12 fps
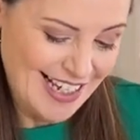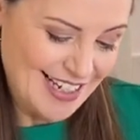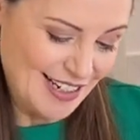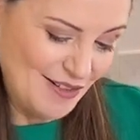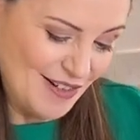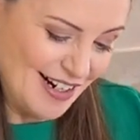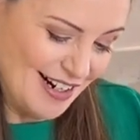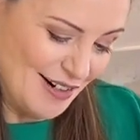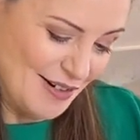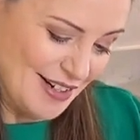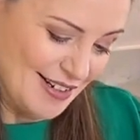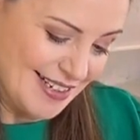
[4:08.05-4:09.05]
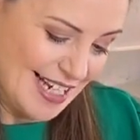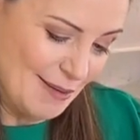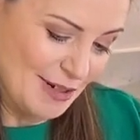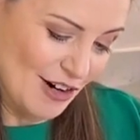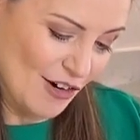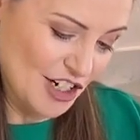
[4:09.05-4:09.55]
So
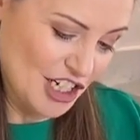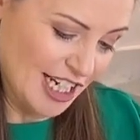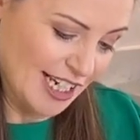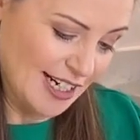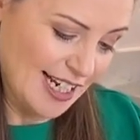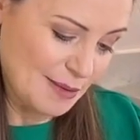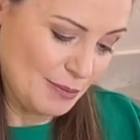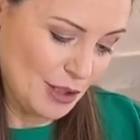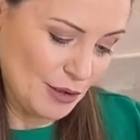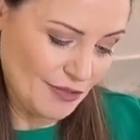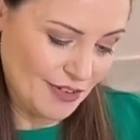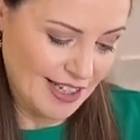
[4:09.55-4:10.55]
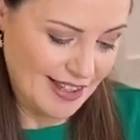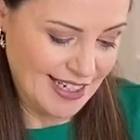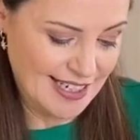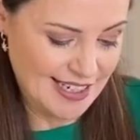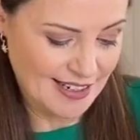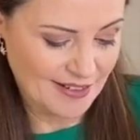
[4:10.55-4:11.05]
salmon or chicken is beautiful in
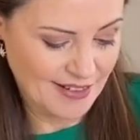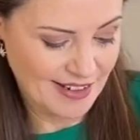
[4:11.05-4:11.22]
this.